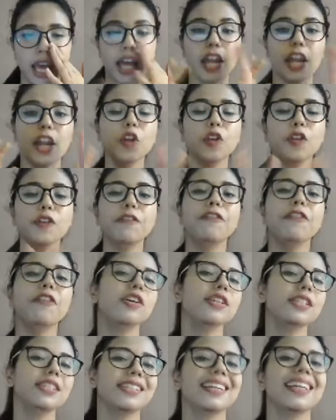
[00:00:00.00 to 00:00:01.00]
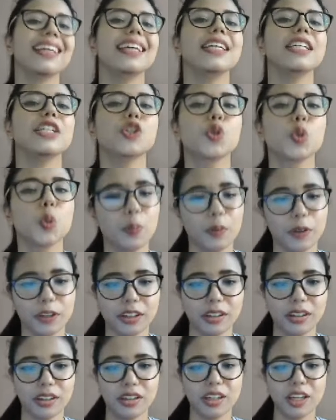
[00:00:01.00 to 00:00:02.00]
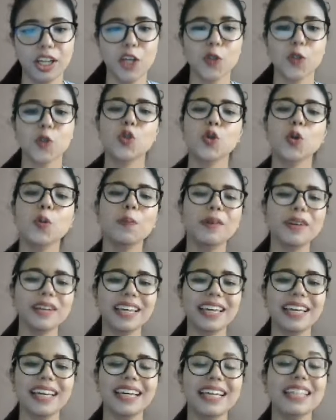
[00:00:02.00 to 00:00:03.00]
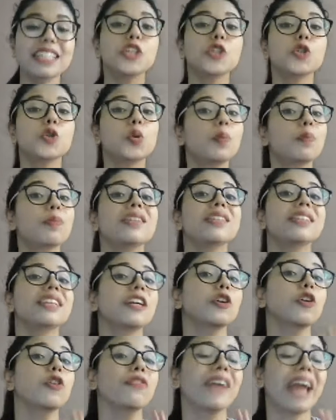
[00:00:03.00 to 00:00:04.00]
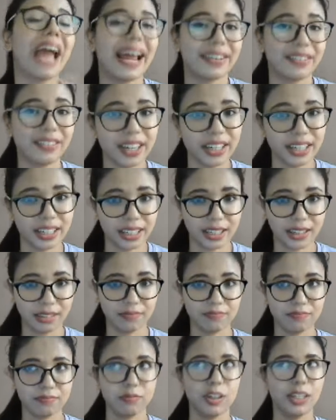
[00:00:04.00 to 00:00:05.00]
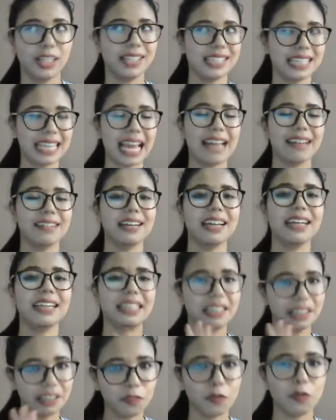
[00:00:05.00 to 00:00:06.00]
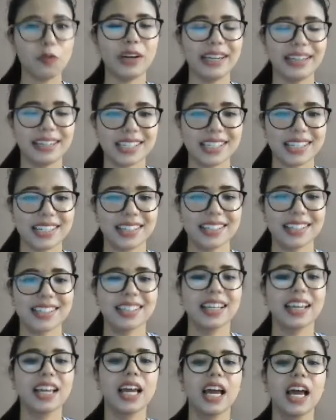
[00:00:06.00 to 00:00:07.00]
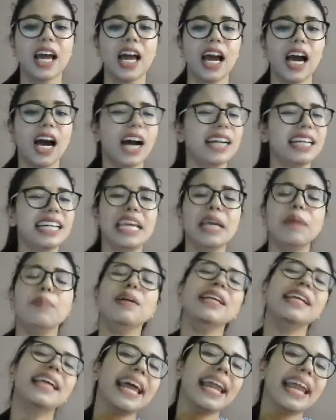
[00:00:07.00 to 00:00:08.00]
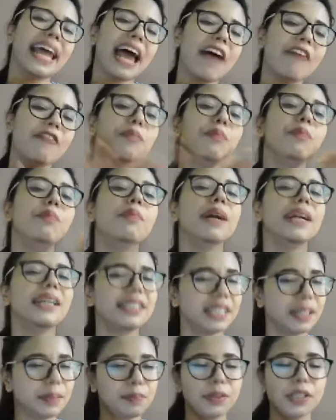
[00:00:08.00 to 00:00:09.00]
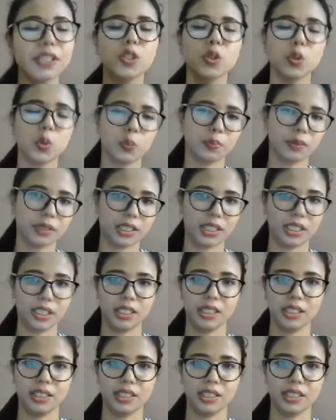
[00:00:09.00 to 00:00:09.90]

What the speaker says: Now the first key is super key. Super key is a superset of candidate key. What is candidate key? We'll discuss. A table can have multiple super key.